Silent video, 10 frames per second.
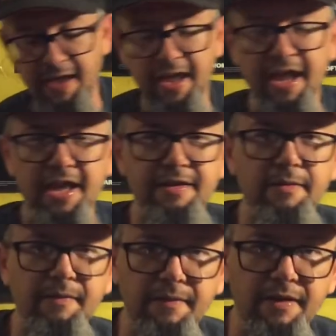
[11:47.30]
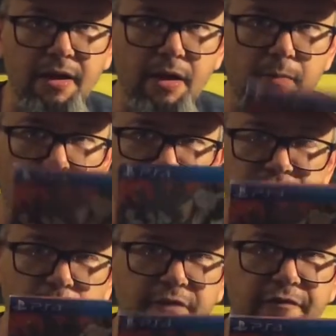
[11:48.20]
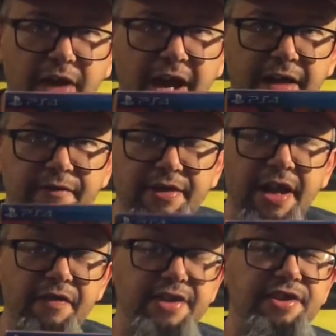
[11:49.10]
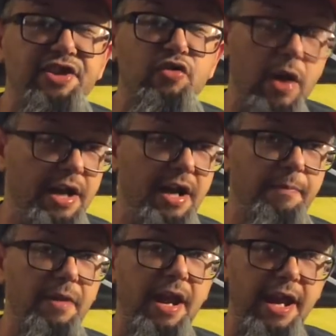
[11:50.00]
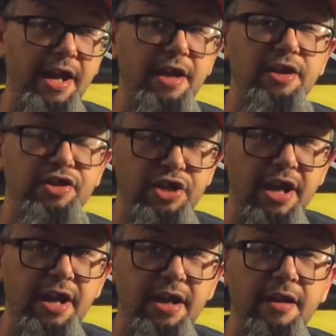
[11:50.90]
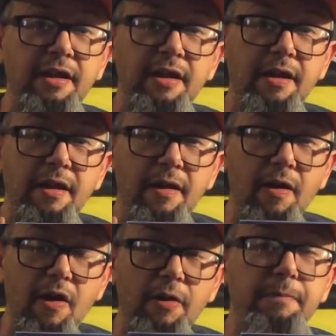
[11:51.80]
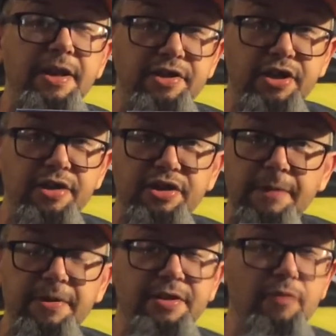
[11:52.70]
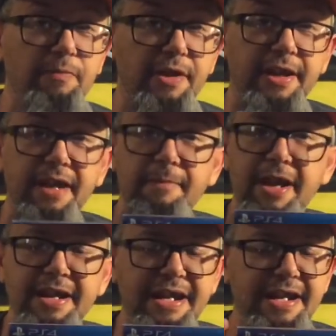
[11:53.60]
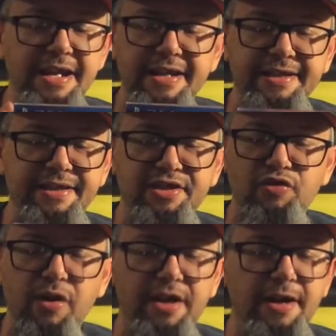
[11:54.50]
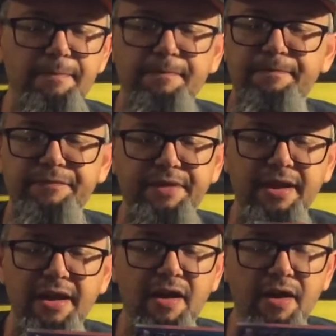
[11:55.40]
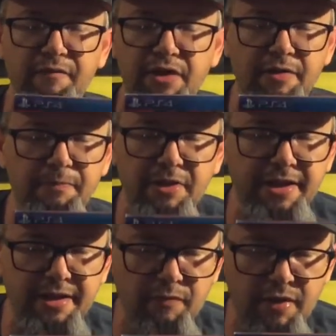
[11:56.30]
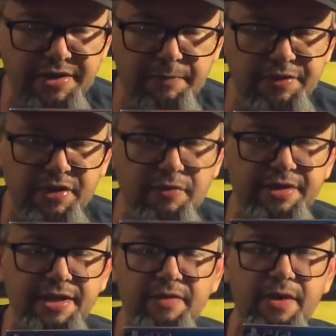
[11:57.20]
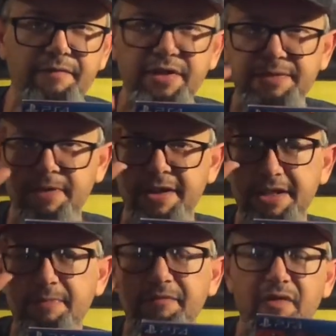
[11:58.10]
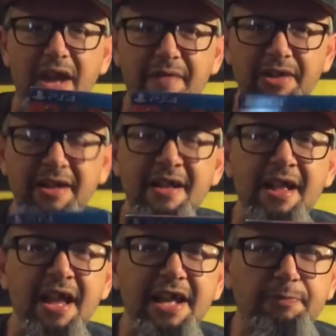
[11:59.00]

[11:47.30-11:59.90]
And Persona 5. Now this is straight up a JRPG, Japanese role-playing game. And it is straight up, if you haven't played any of the rest of Personas, I don't have to explain this, but if you haven't, it's